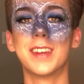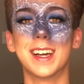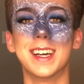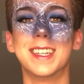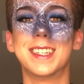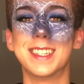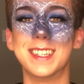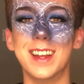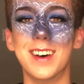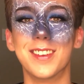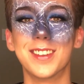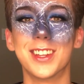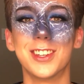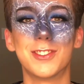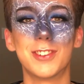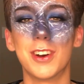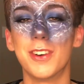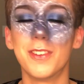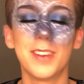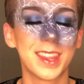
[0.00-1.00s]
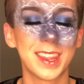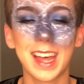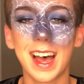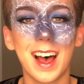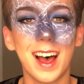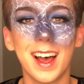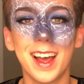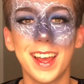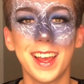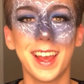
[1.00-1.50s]
You guys know the drill with
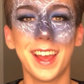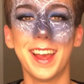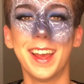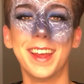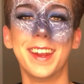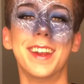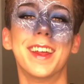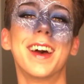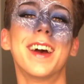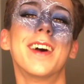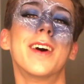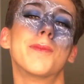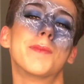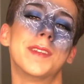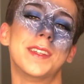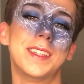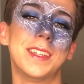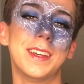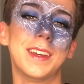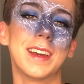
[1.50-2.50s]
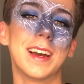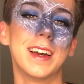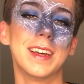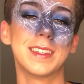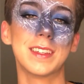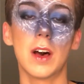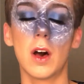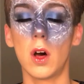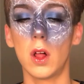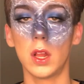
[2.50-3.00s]
that. And I hope to see you
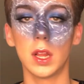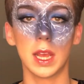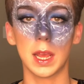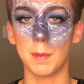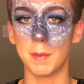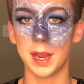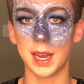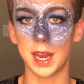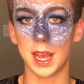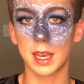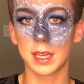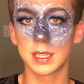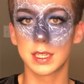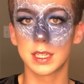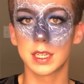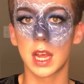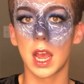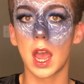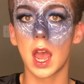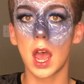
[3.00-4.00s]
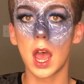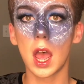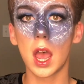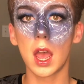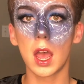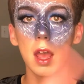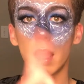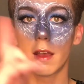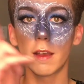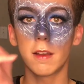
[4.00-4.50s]
guys all in my next
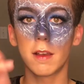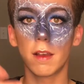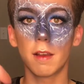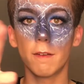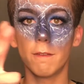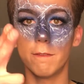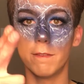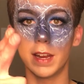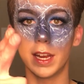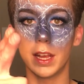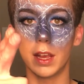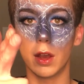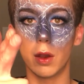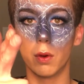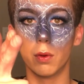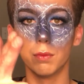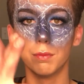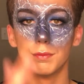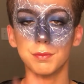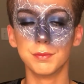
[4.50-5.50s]
video.